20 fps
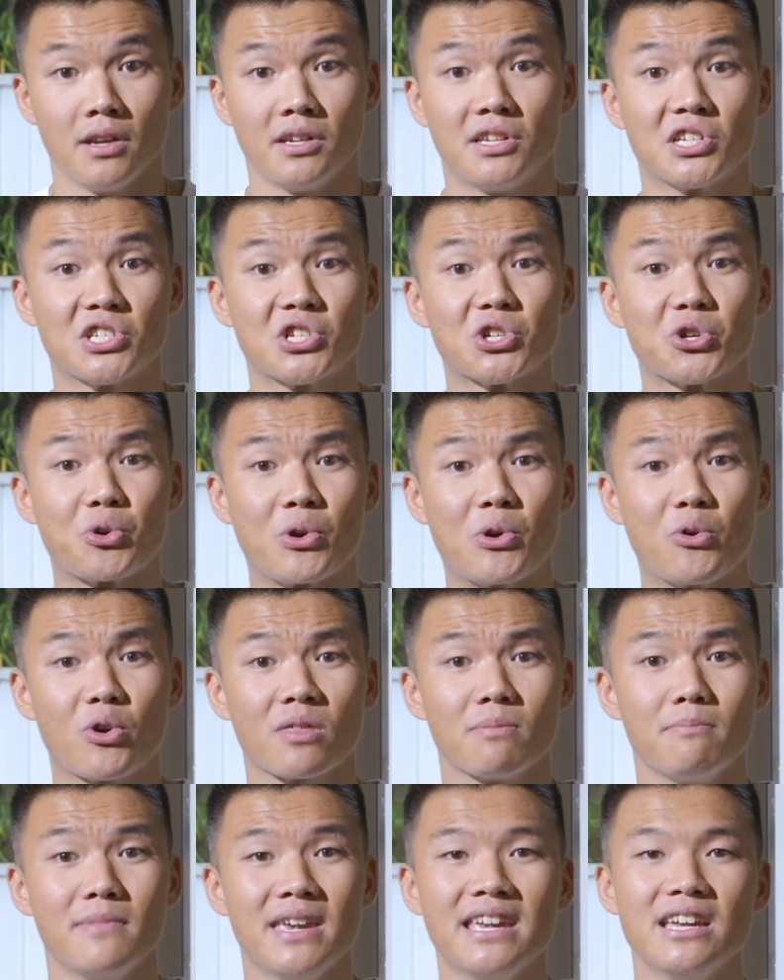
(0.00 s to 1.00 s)
Disagree
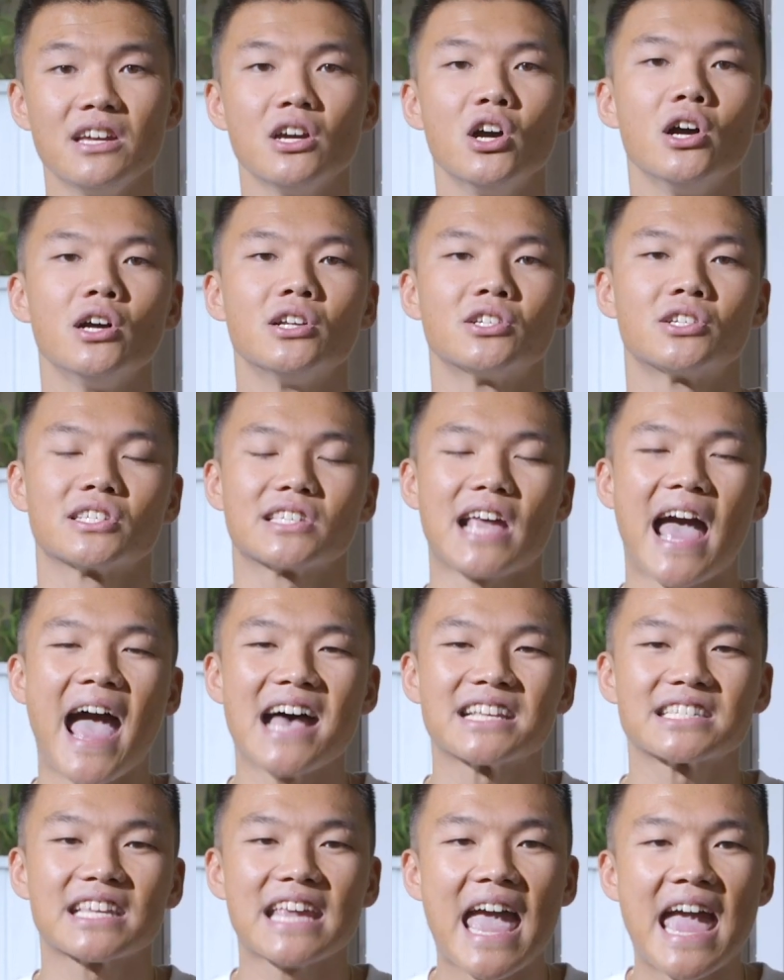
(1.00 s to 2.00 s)
with me? Just
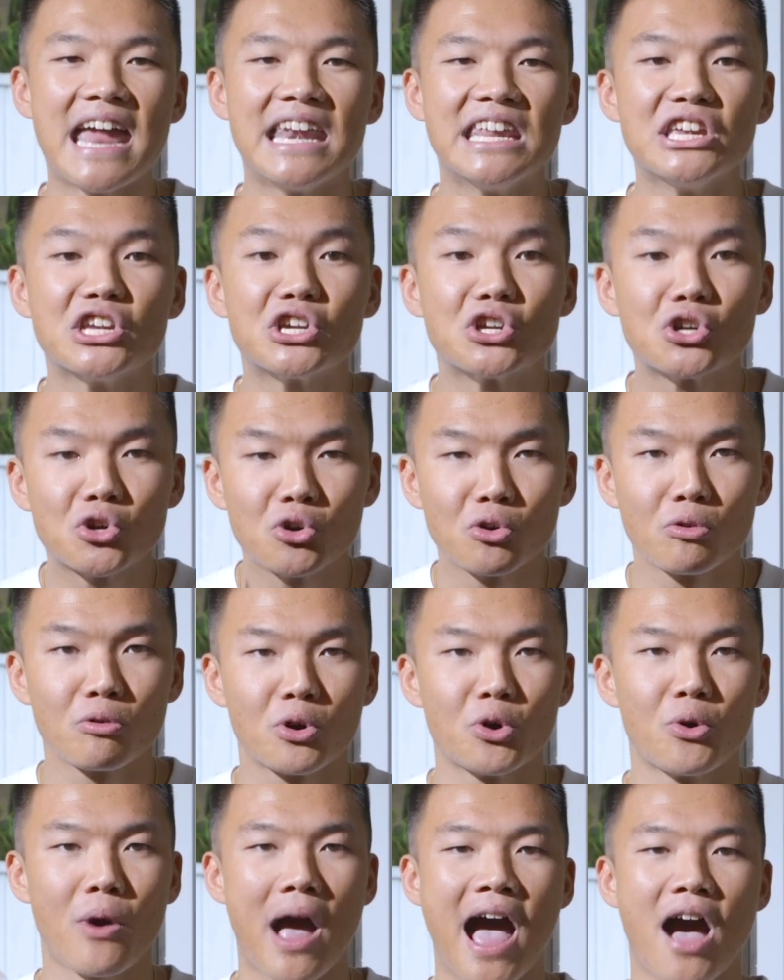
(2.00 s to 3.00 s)
ask any
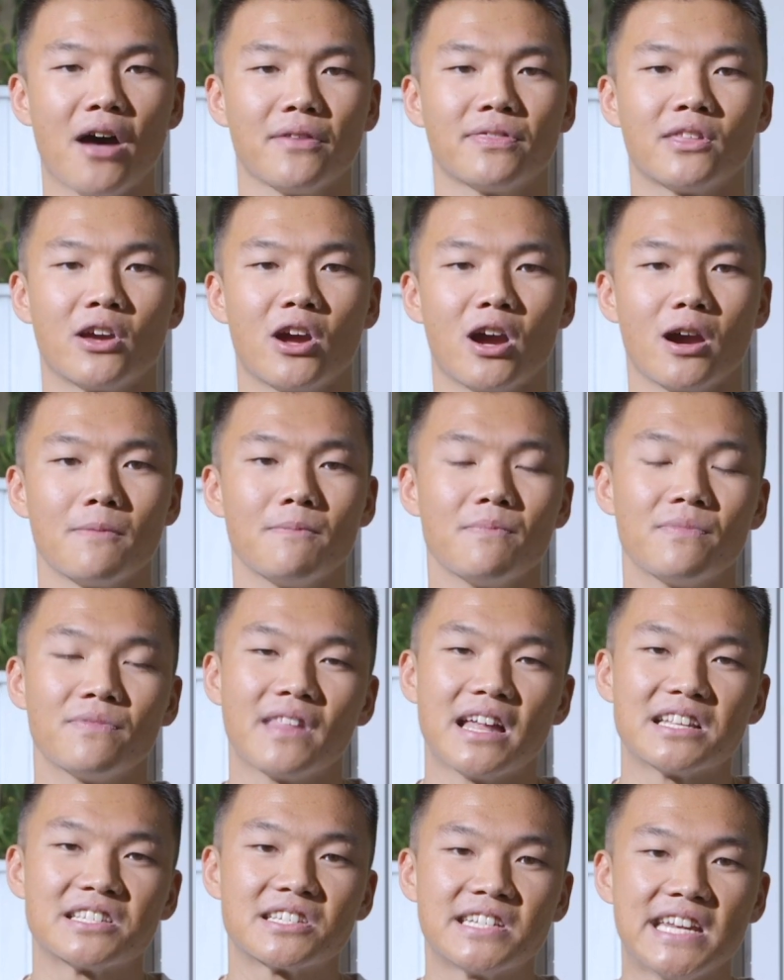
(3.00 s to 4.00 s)
guru out there
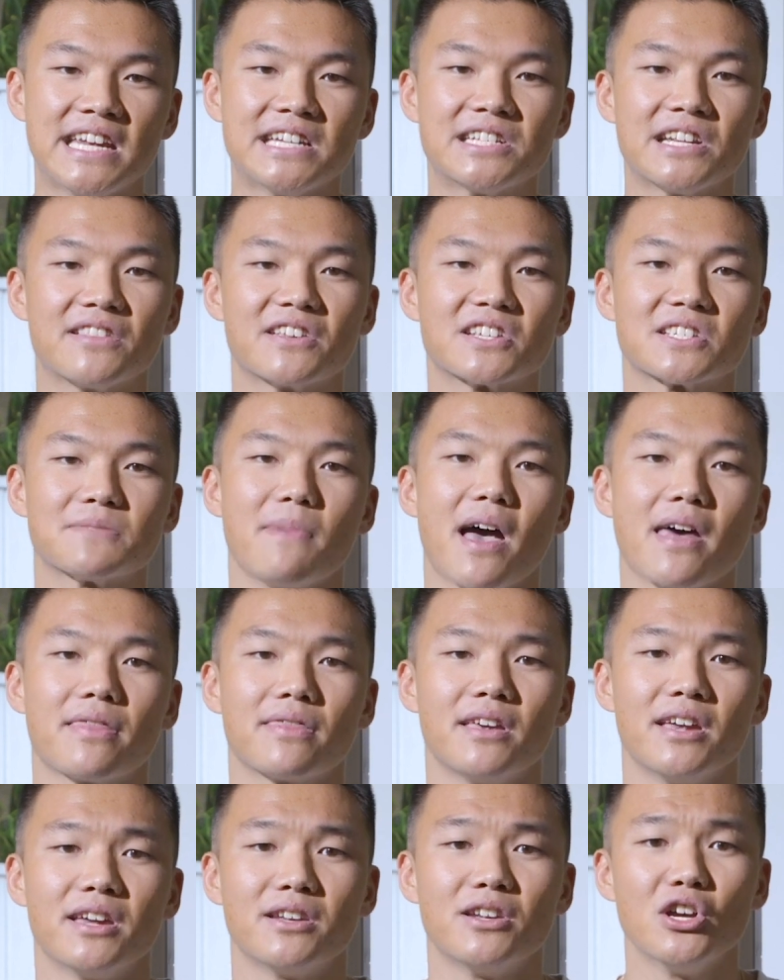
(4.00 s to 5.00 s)
that's teaching this
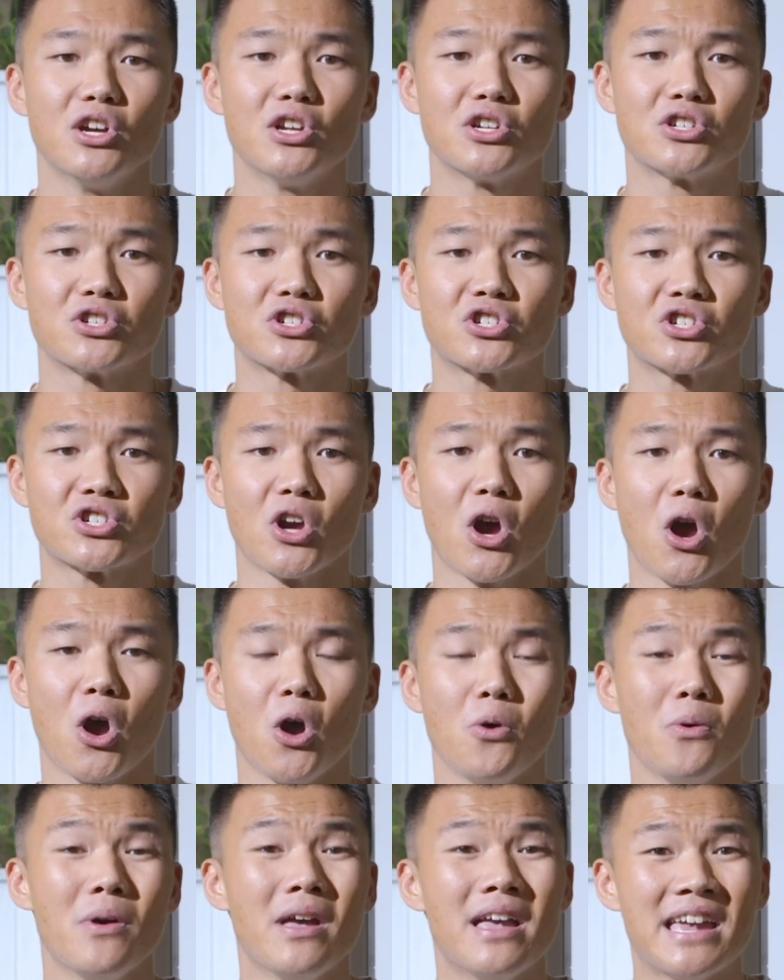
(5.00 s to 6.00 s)
method to
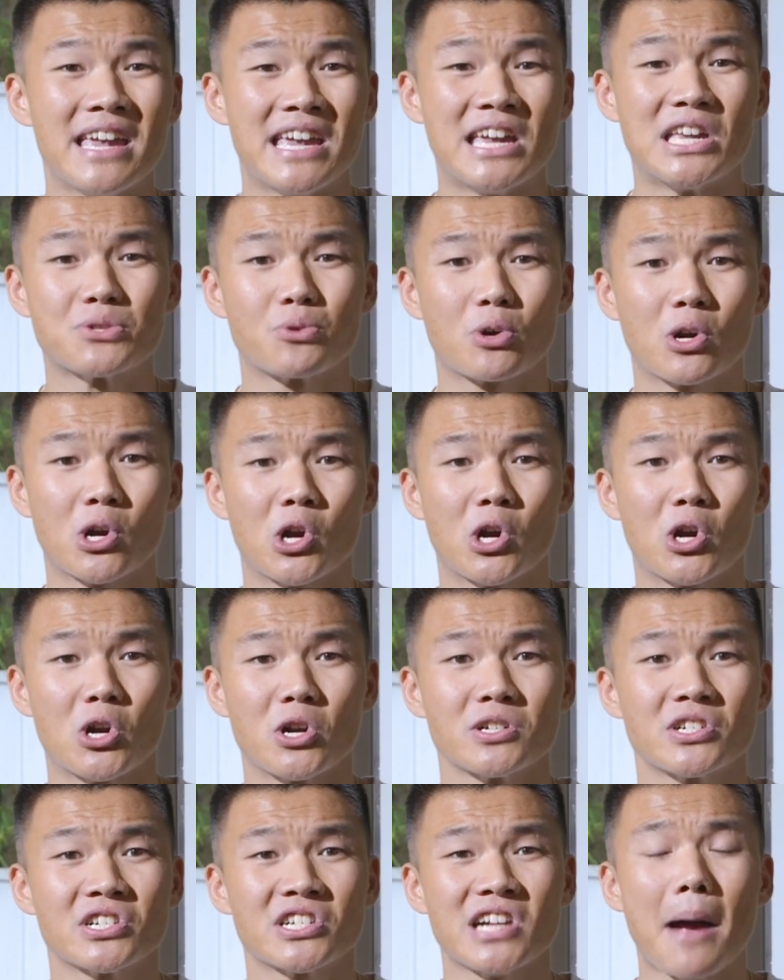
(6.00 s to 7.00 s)
show his or
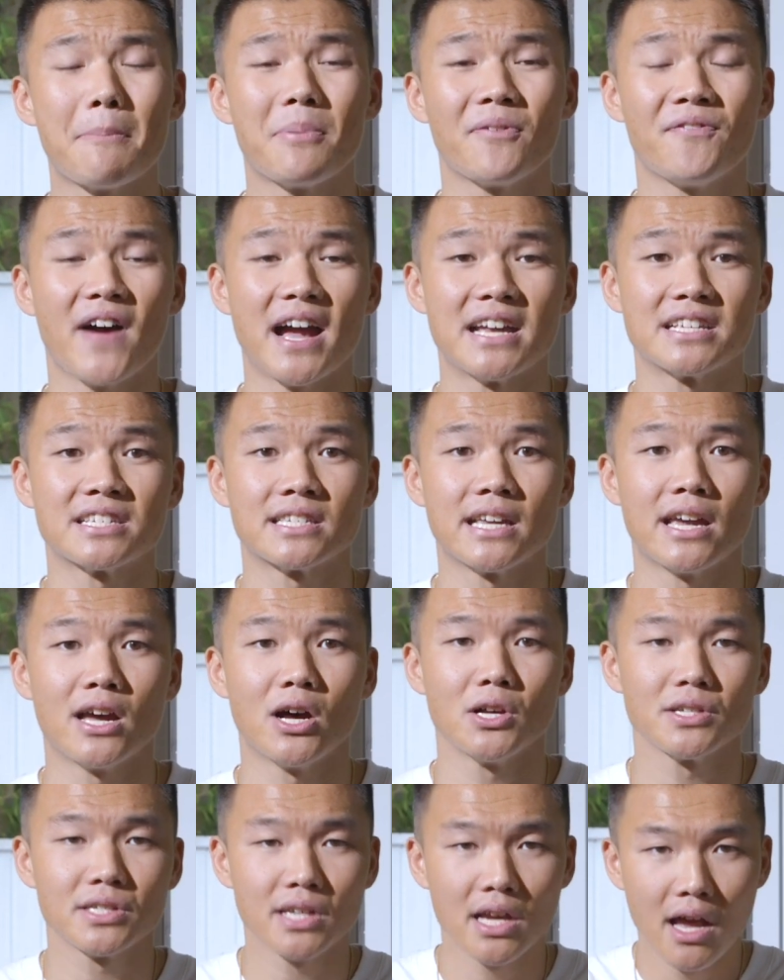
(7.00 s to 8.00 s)
her Shopify
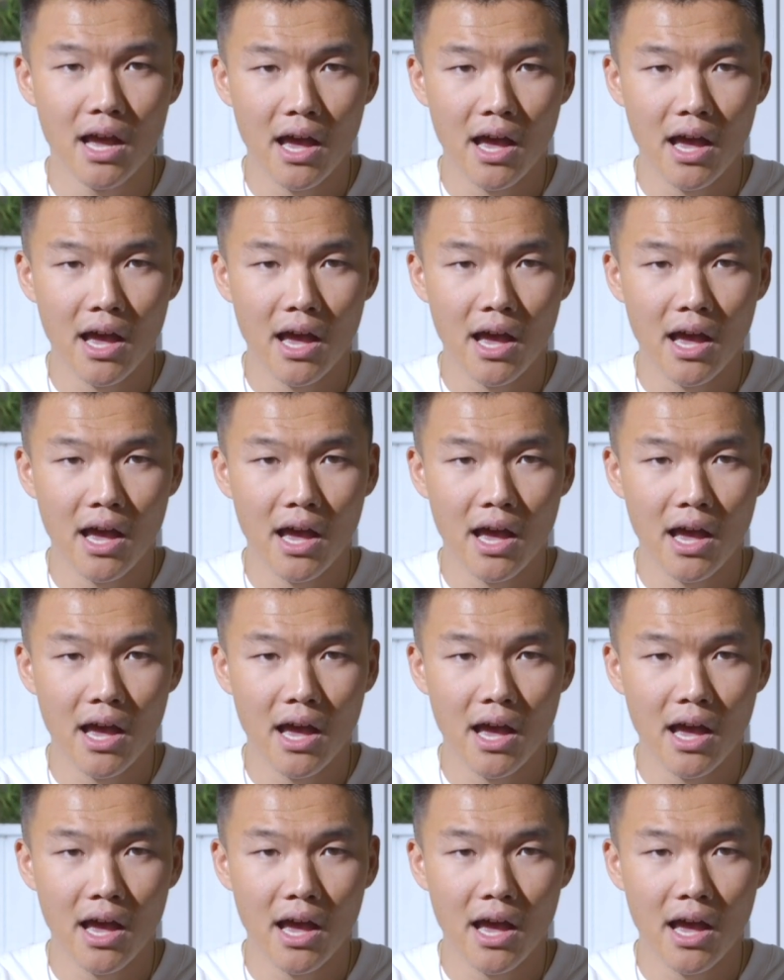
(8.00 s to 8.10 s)
sales